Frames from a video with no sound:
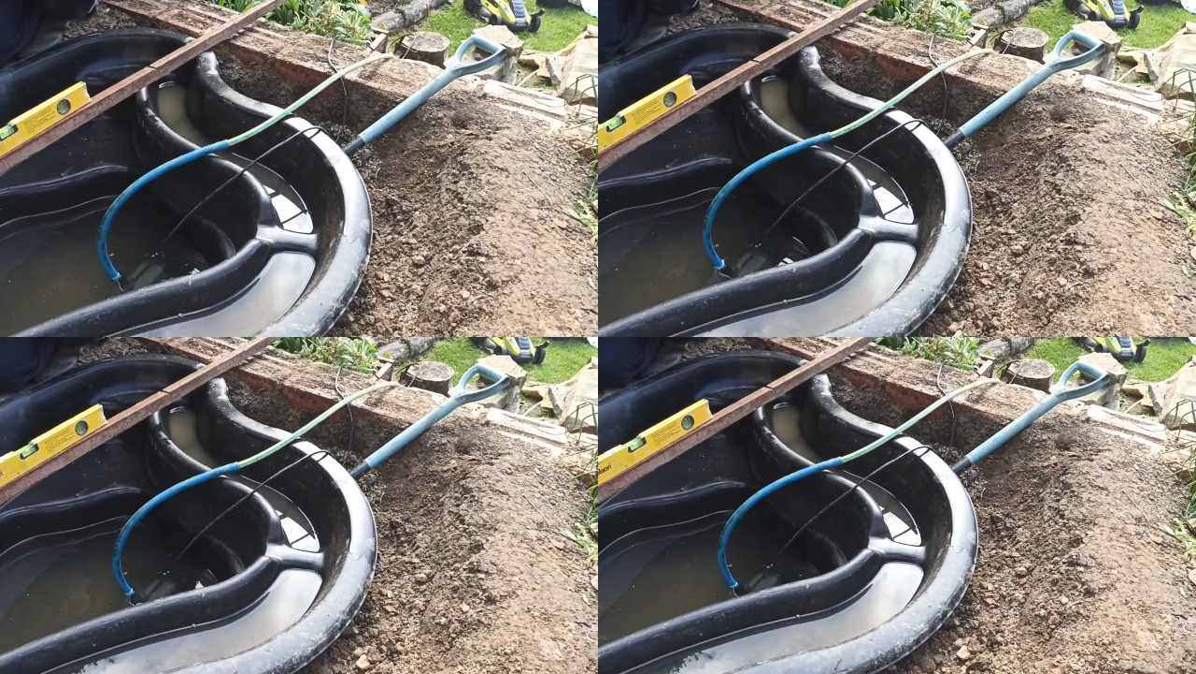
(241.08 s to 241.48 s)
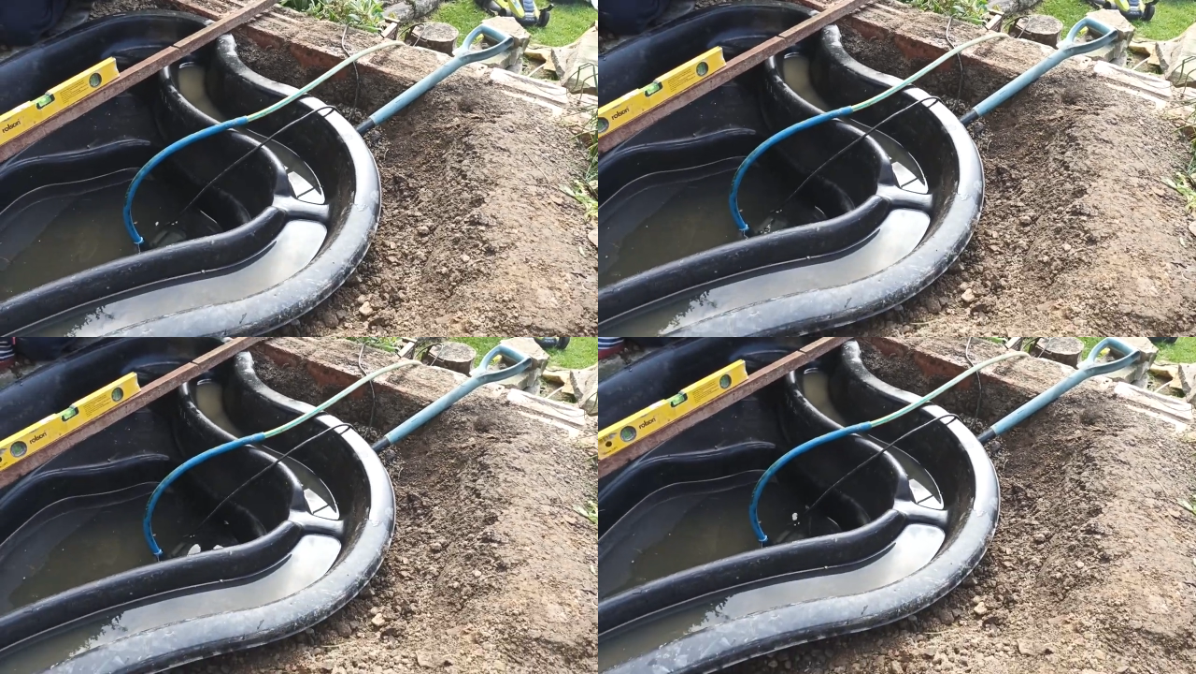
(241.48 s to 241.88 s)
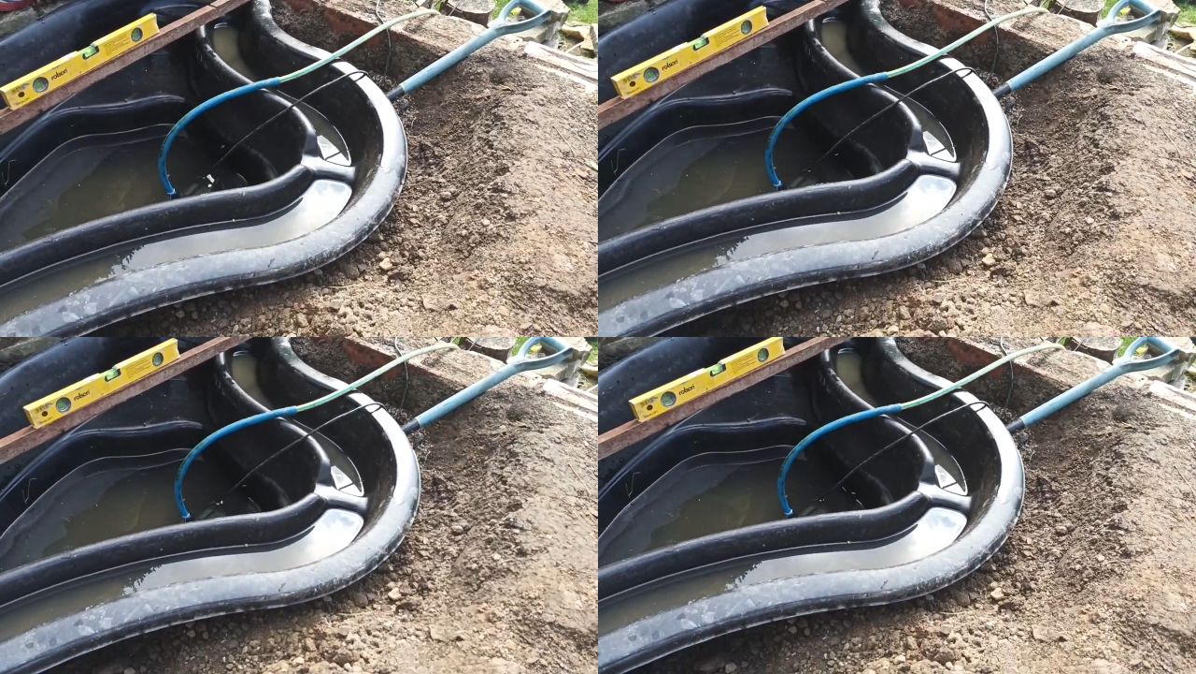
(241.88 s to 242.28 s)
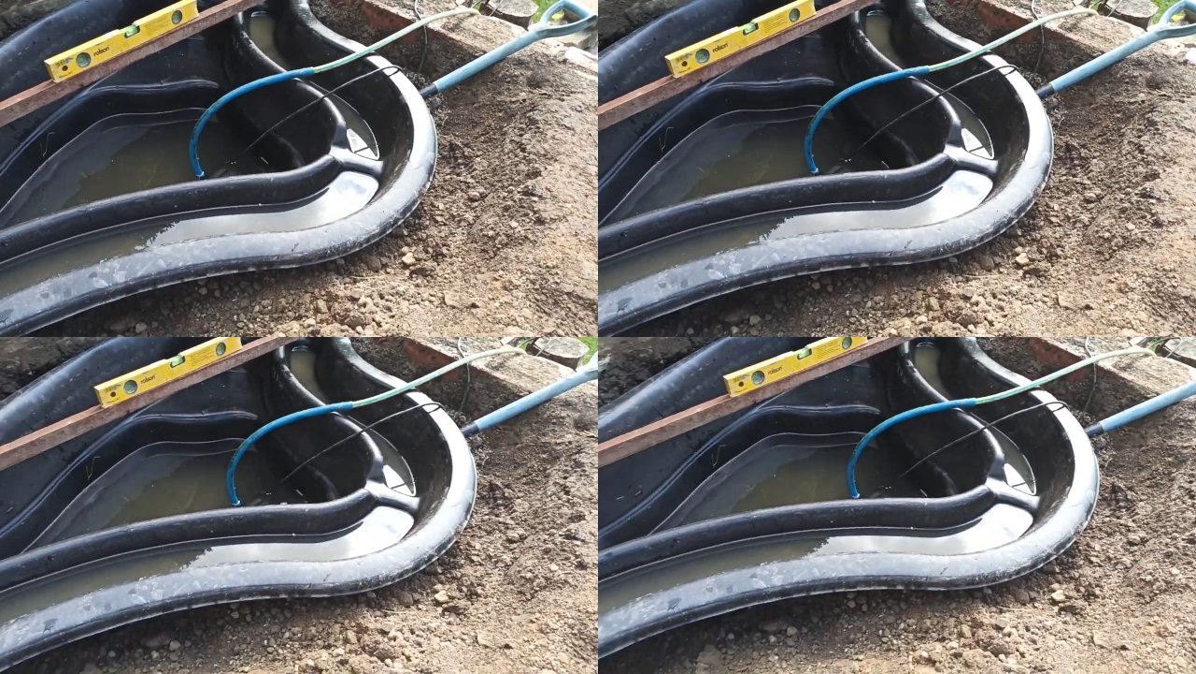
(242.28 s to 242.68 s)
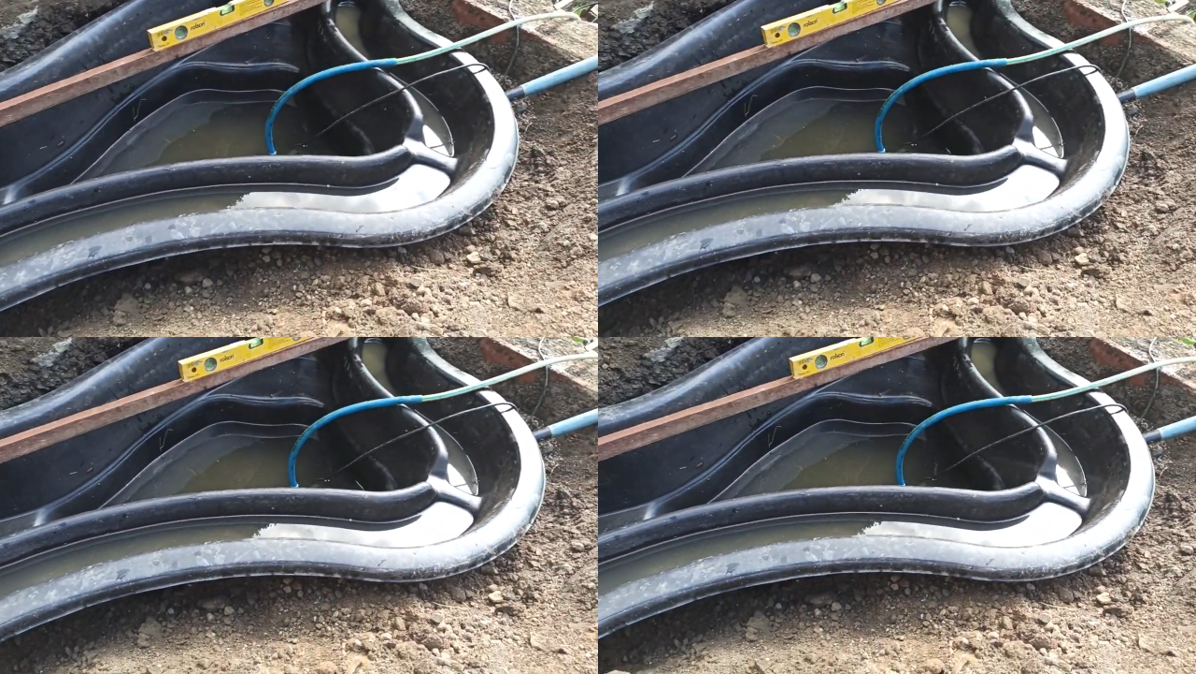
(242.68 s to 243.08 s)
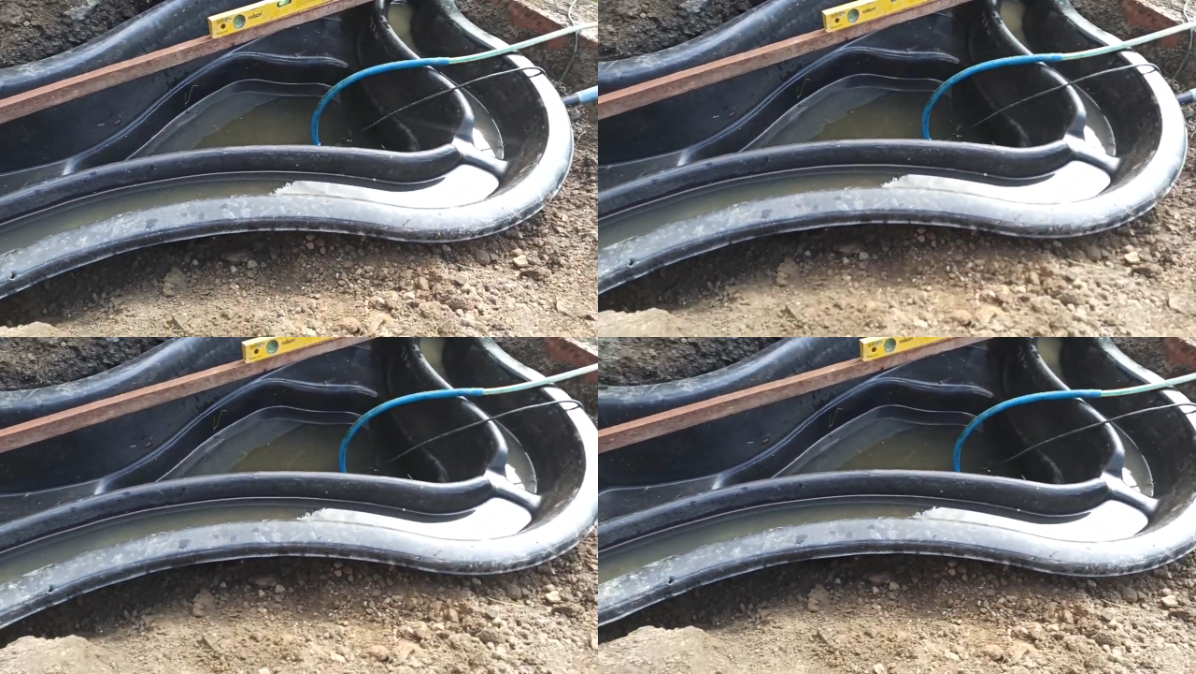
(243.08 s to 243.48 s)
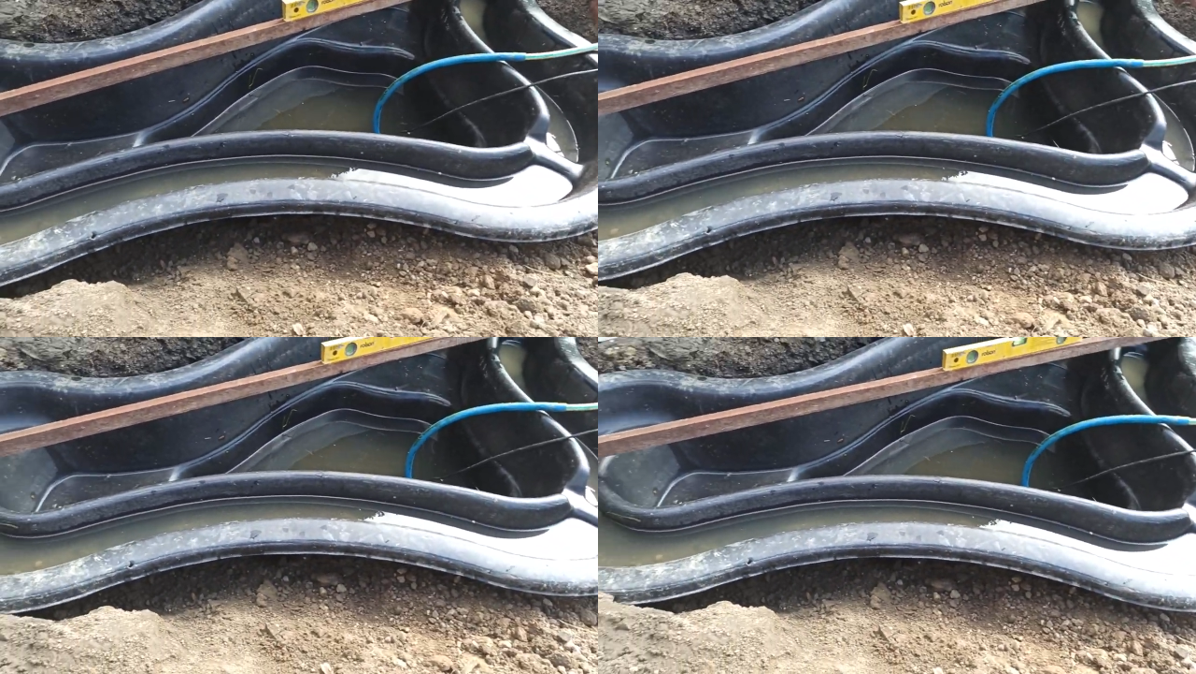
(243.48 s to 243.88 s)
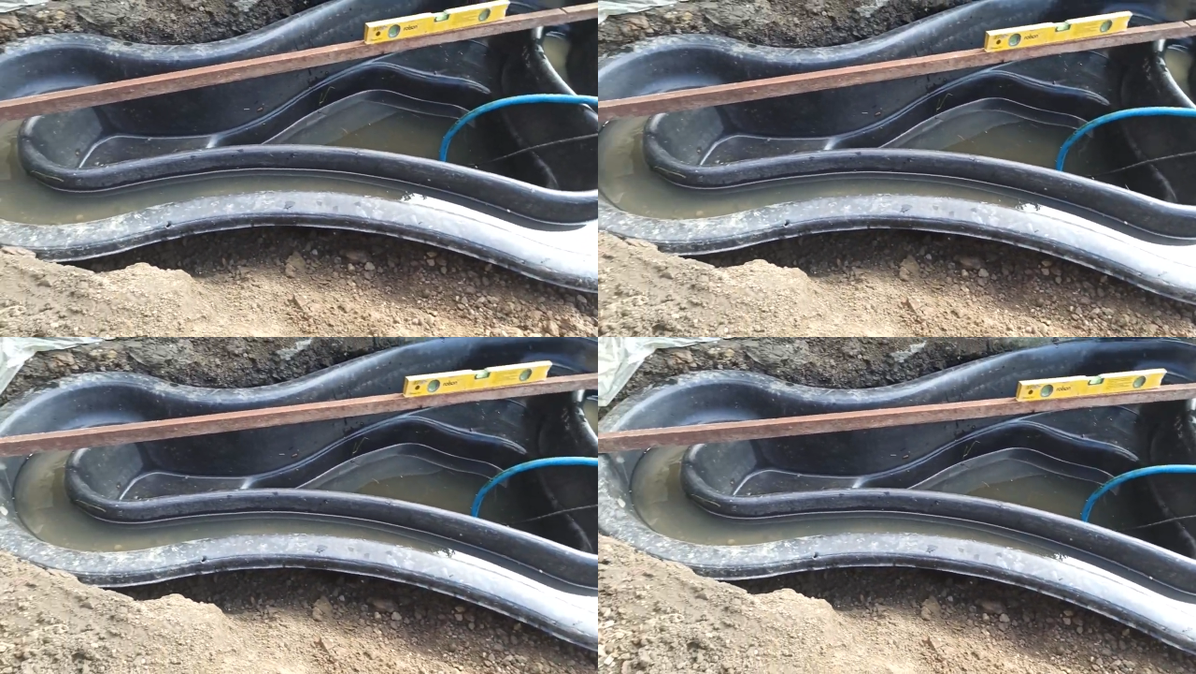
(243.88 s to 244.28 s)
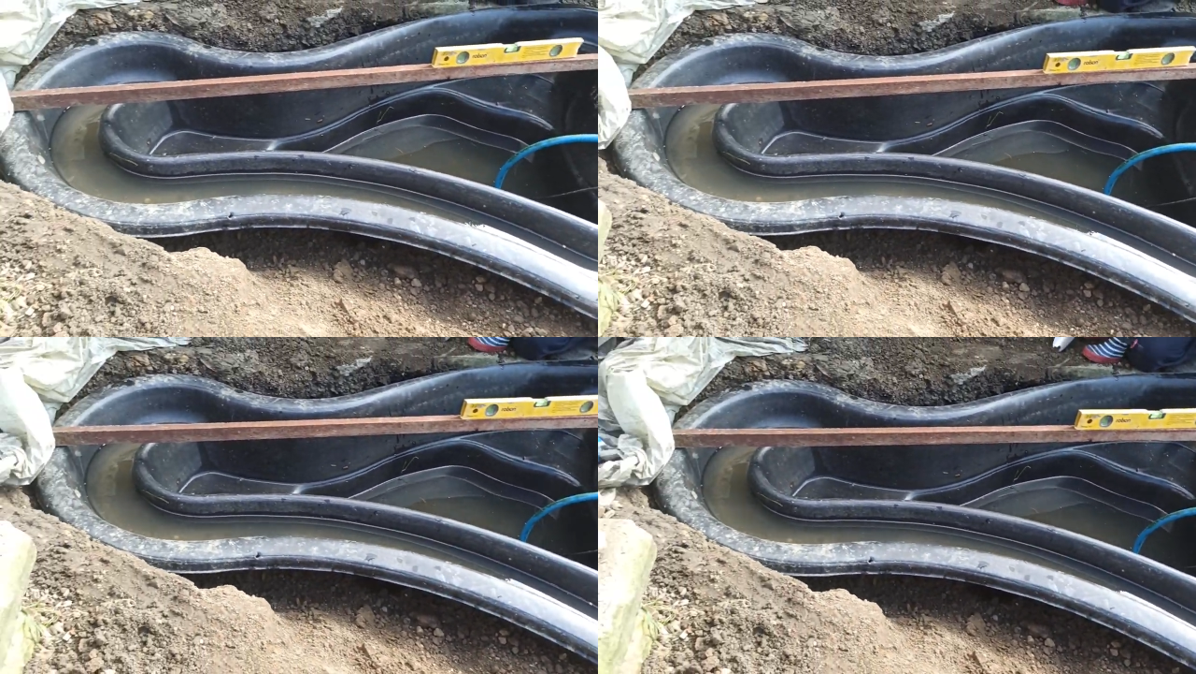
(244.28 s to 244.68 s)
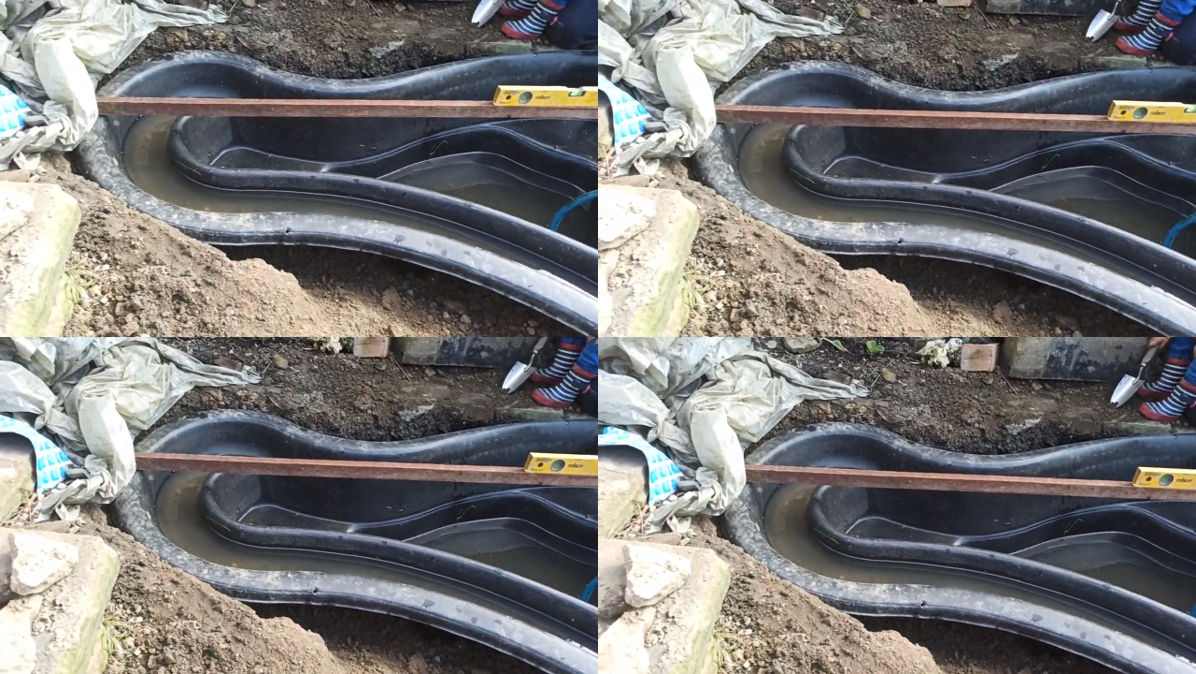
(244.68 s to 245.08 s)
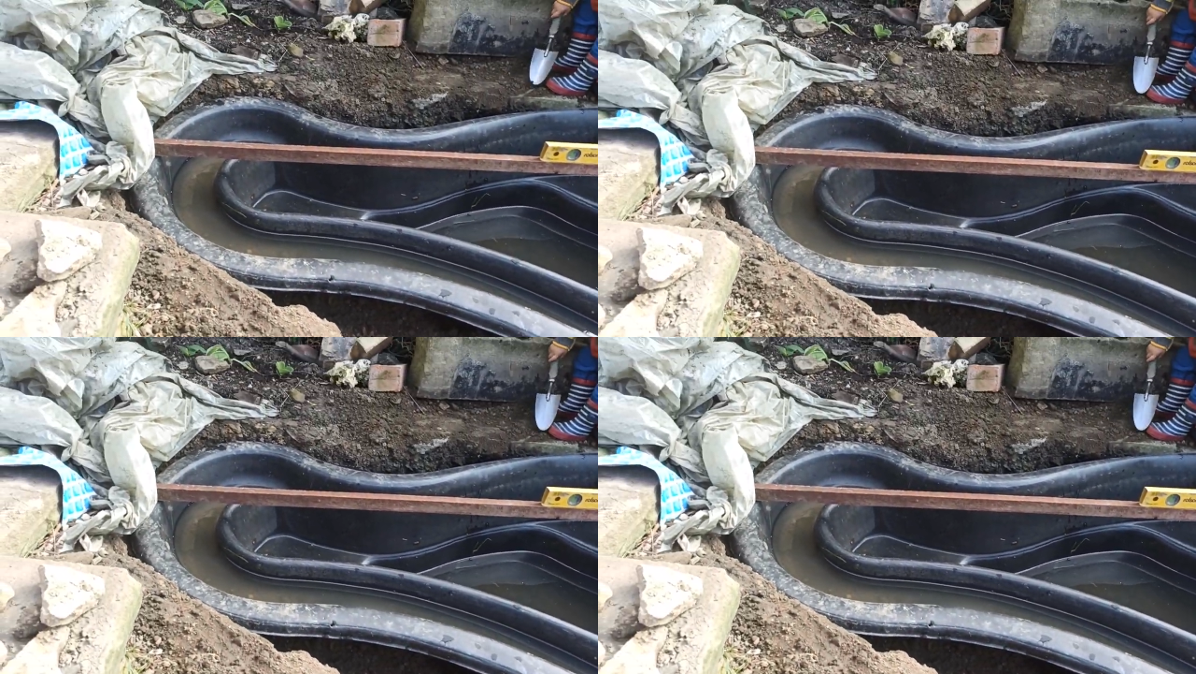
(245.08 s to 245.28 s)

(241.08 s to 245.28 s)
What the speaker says: No face is visible, so there are no lips to read.